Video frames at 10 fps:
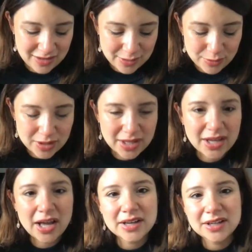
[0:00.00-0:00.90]
Like we're
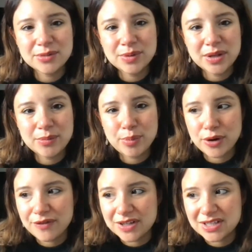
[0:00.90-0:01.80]
like, I need to be
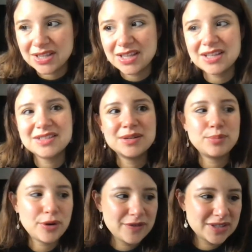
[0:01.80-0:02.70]
perfect at this
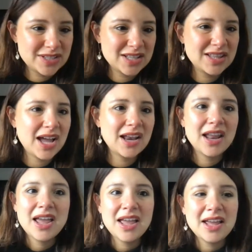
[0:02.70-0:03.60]
and perfect at that.
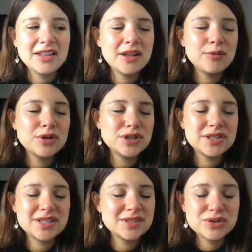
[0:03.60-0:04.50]
And then we're
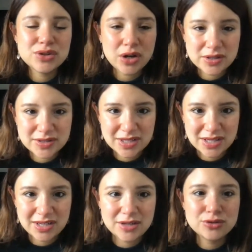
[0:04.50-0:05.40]
just
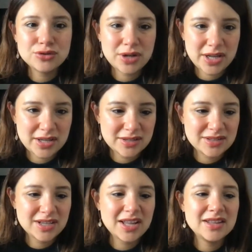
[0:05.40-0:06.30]
exhausted and
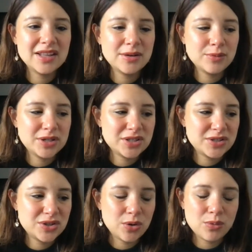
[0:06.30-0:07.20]
drained. And then we
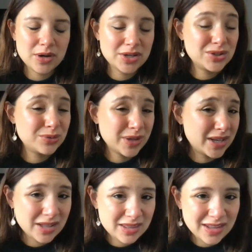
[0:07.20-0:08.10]
just don't want to do
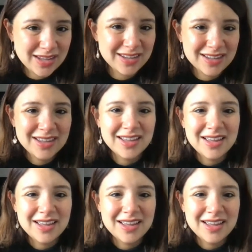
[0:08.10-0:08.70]
anything.